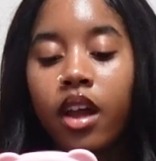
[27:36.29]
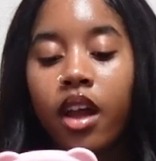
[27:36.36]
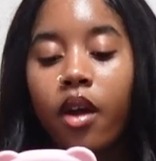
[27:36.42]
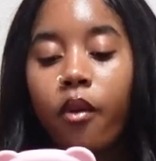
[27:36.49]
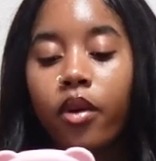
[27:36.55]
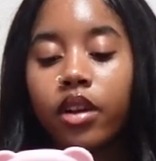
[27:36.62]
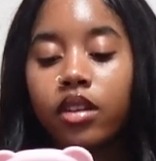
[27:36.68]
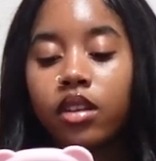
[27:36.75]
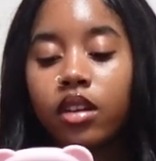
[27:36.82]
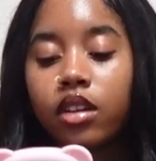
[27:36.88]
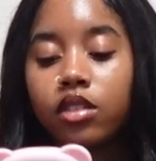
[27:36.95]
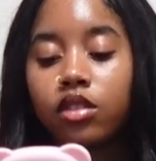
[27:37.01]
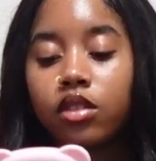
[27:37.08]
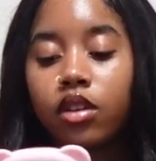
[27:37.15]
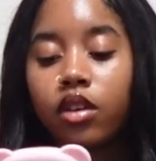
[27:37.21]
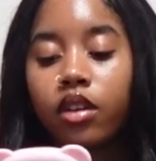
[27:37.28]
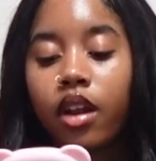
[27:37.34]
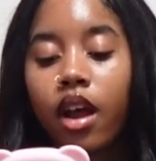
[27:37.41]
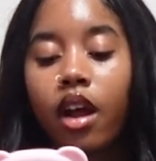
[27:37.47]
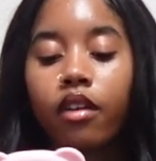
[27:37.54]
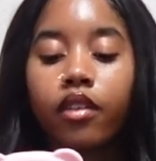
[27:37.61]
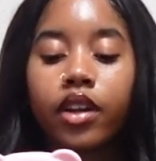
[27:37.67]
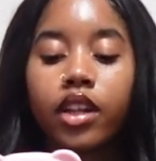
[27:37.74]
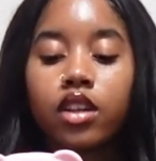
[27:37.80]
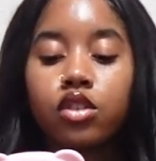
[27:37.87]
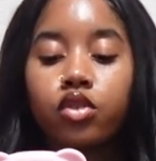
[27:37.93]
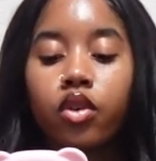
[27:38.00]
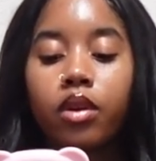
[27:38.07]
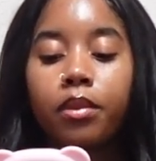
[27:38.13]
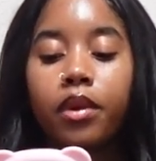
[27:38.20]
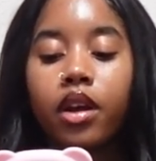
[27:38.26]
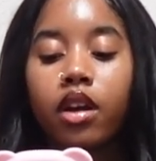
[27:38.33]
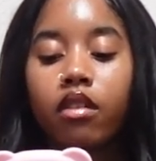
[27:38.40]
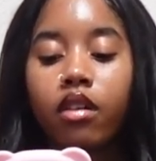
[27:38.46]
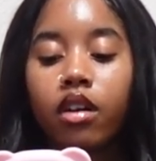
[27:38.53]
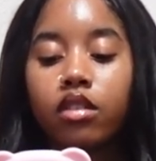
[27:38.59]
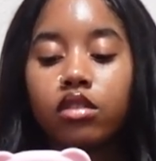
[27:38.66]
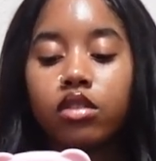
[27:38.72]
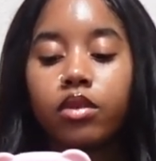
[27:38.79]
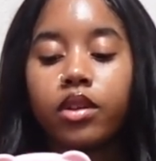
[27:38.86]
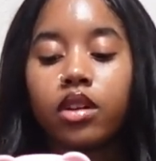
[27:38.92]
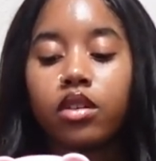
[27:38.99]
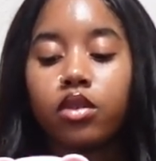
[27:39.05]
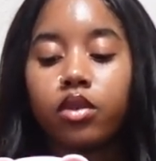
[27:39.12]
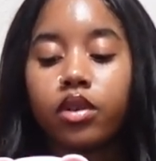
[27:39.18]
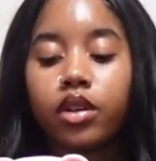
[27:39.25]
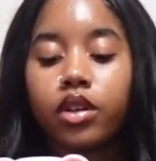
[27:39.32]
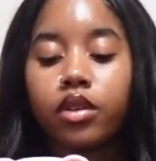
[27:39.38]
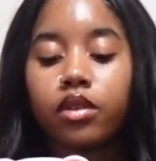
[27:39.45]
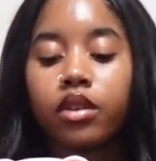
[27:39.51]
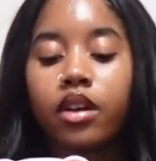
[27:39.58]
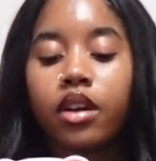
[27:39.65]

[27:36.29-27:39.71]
I wanted to let you know that I really enjoy being around you and adore you.